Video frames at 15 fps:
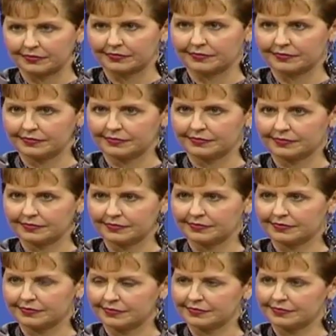
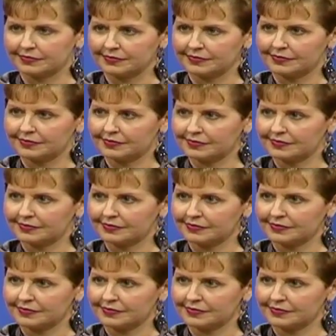No one is speaking in this clip.